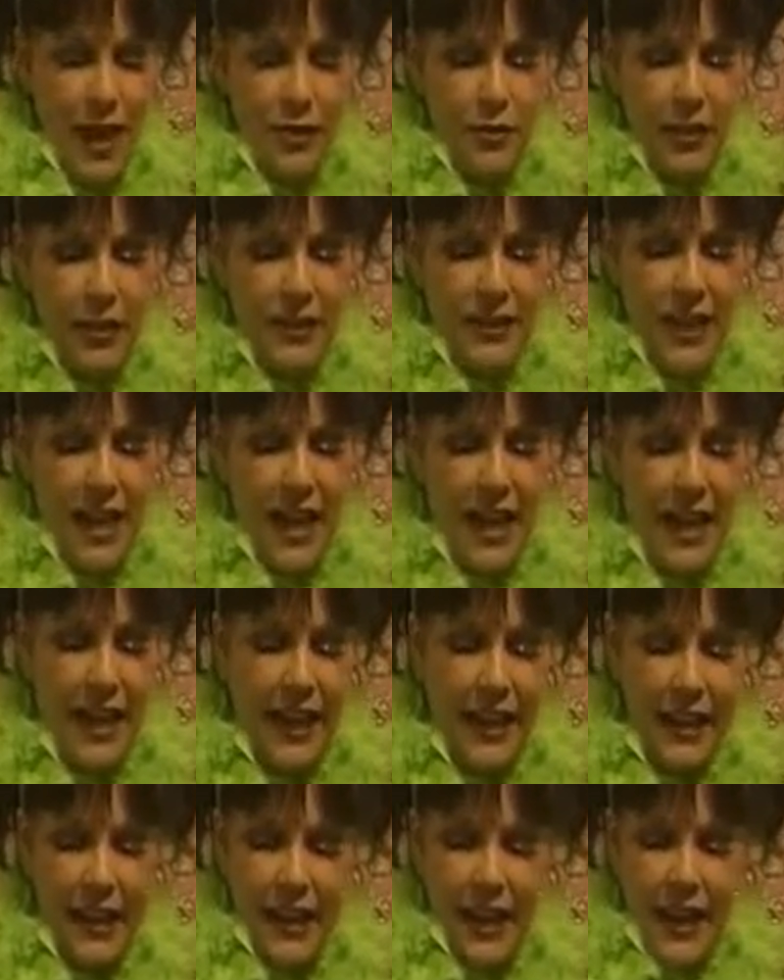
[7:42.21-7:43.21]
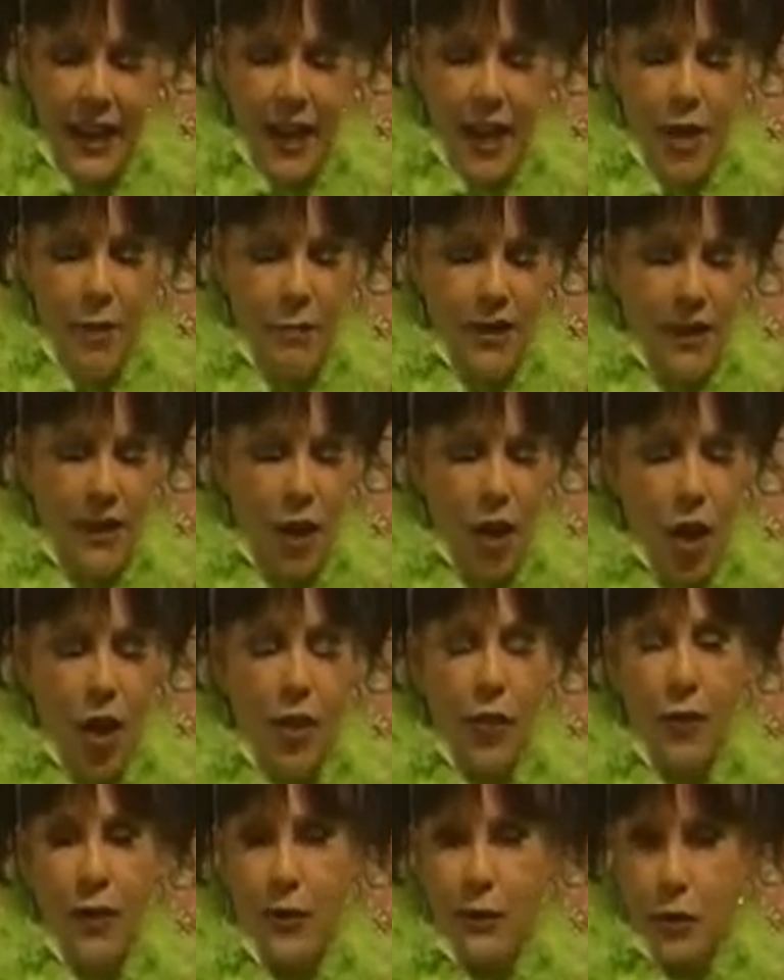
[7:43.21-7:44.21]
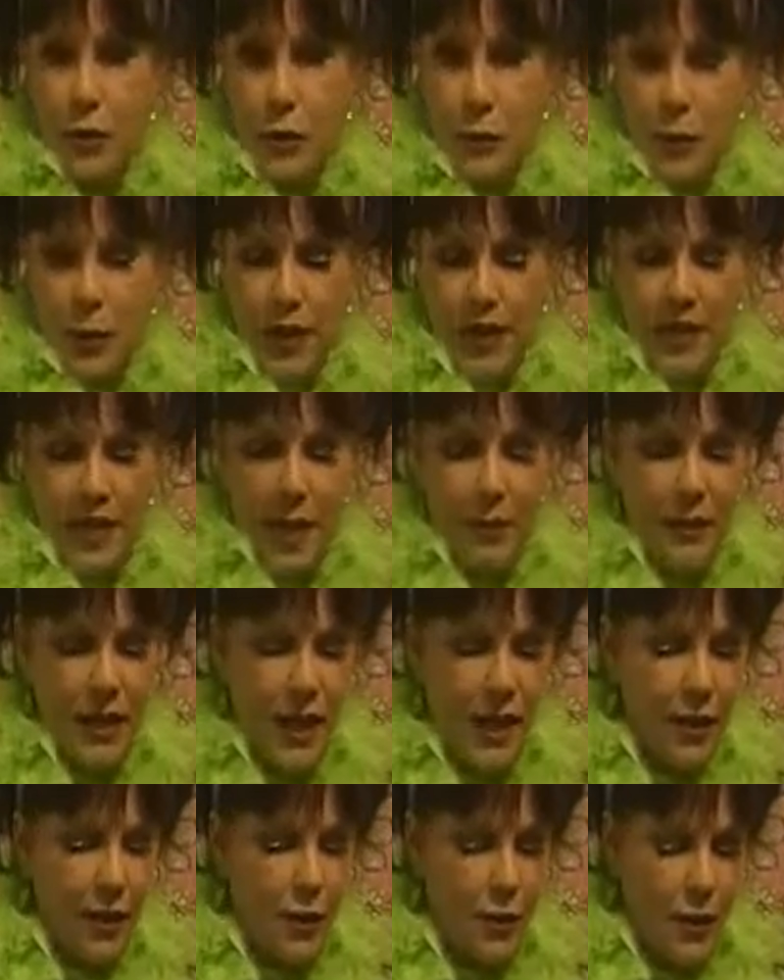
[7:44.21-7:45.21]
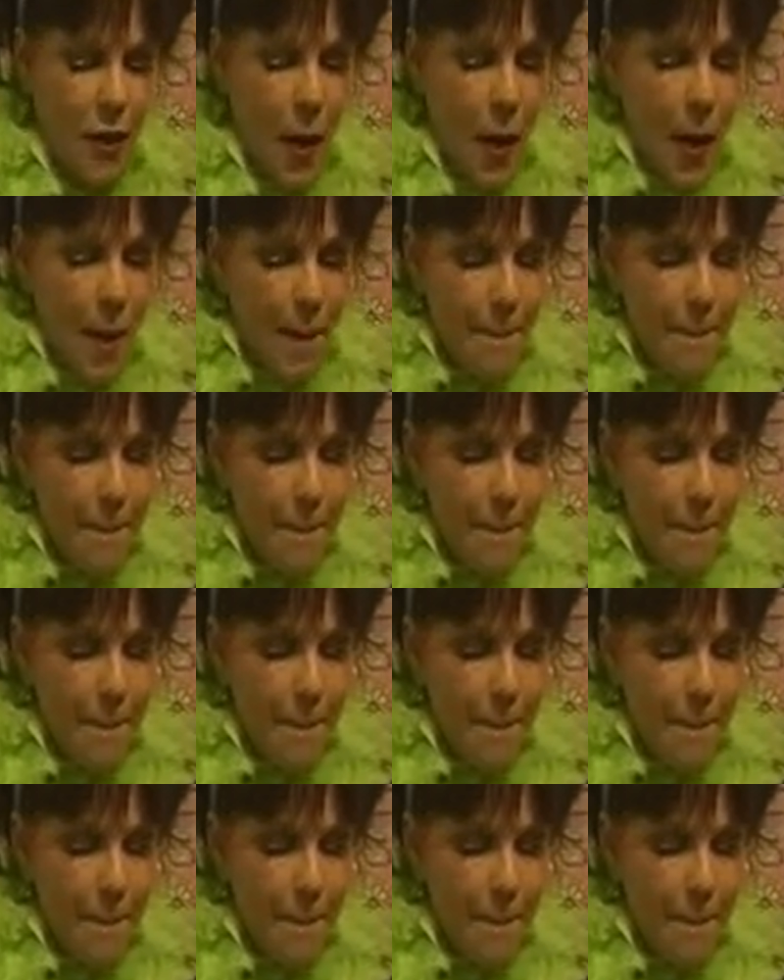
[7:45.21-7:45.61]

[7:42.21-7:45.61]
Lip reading: Patrick's Day, and then all three for springtime colors.